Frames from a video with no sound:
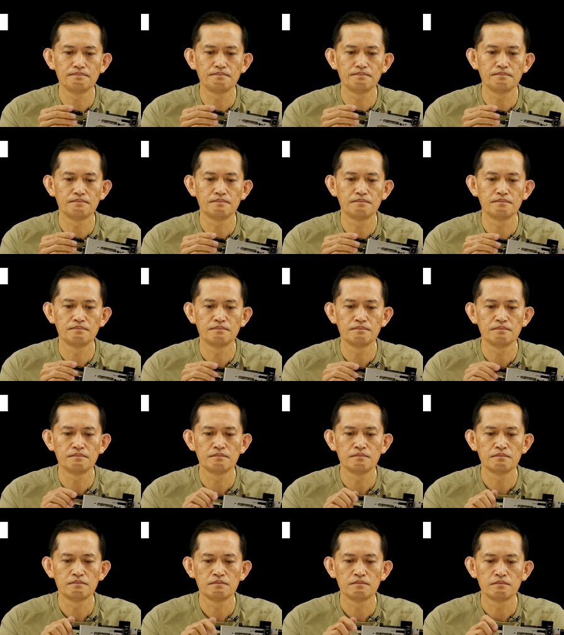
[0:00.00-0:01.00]

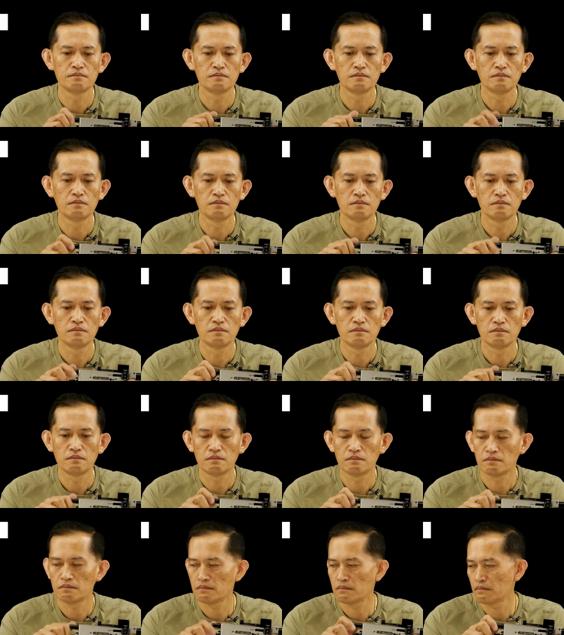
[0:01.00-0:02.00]

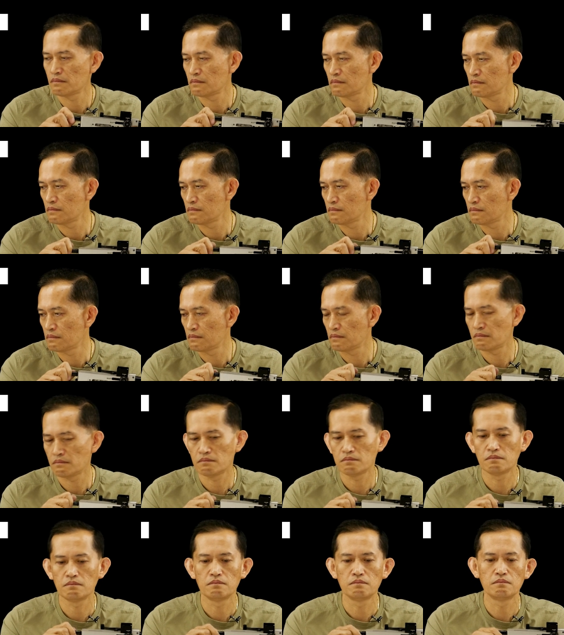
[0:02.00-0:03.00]

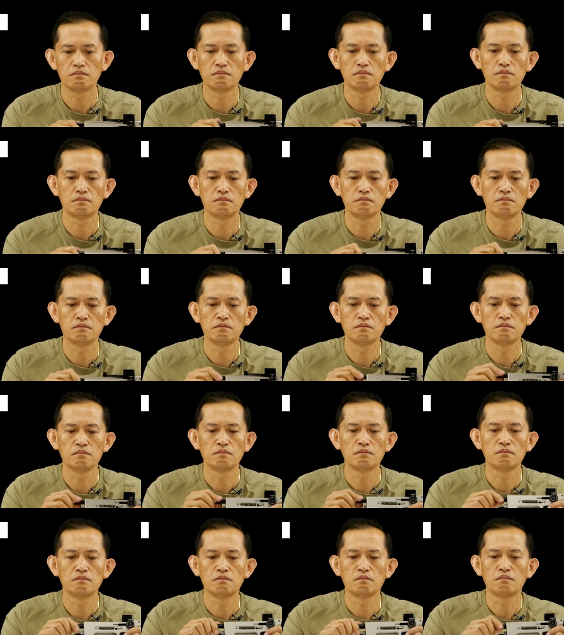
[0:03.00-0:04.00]

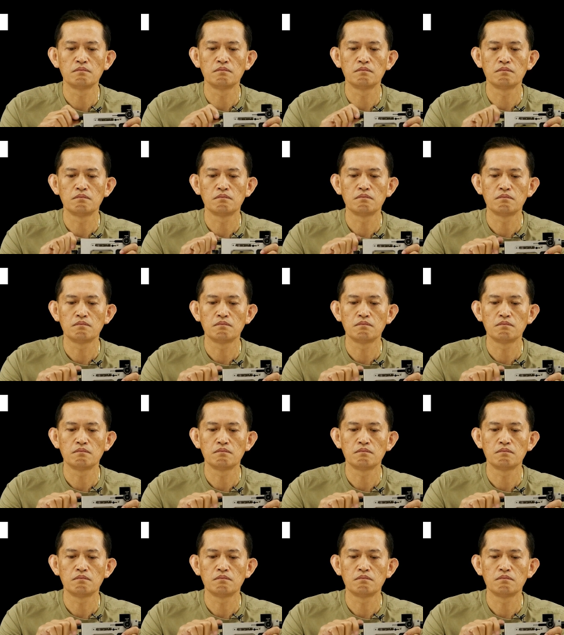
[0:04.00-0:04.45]
Nobody speaks.